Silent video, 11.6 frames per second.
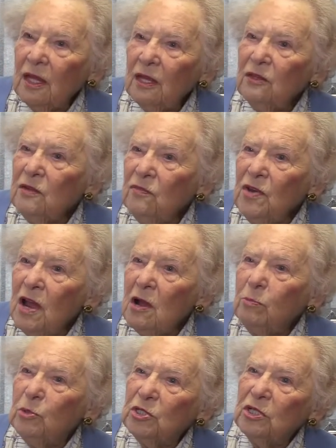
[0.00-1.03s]
they have now
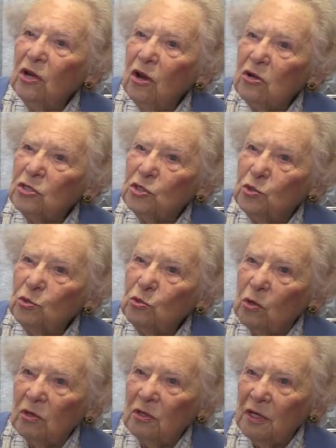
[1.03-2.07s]
put a glass
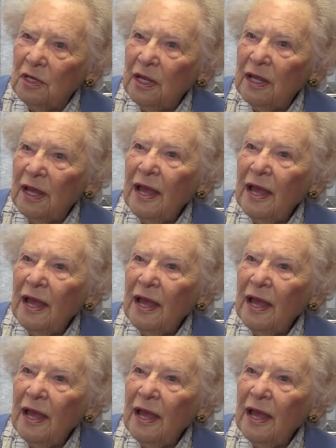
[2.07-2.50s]
door on it.